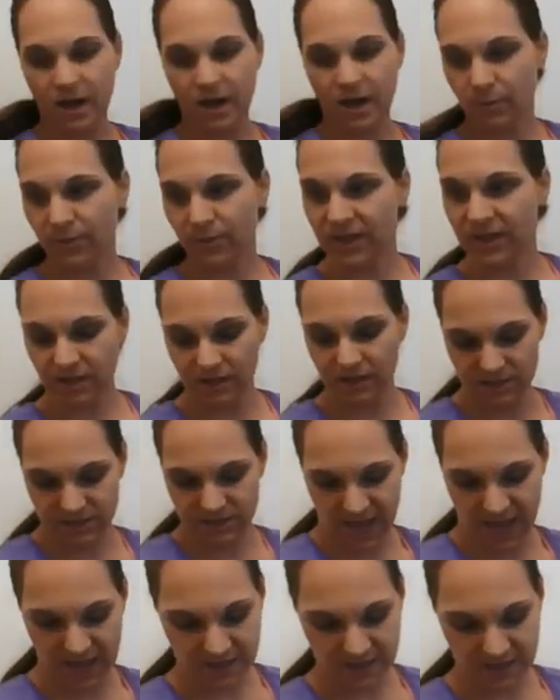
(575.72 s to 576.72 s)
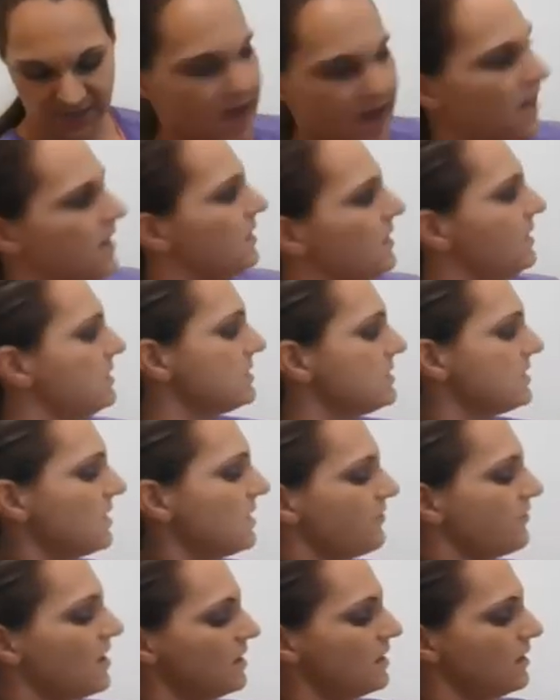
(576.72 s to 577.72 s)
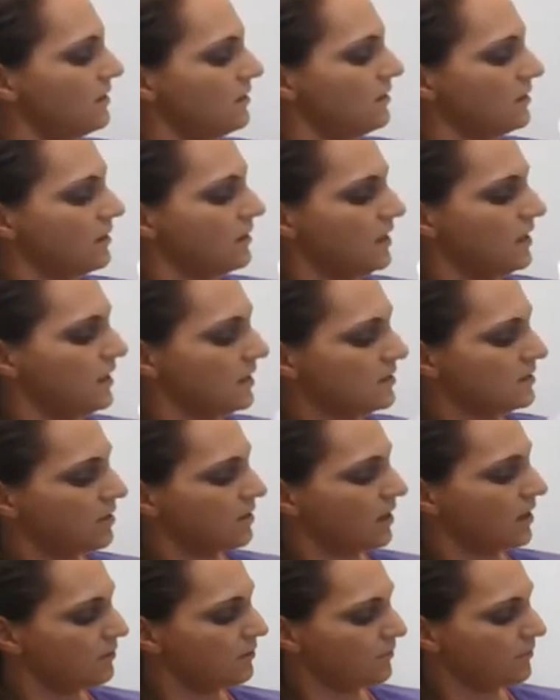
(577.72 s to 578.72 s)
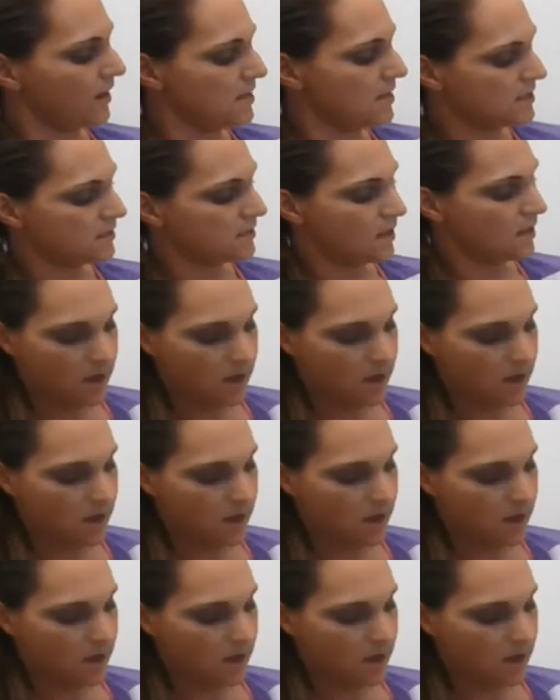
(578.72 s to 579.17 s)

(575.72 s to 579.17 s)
We could take that, let's see, I've got a little Kleenex so I can erase.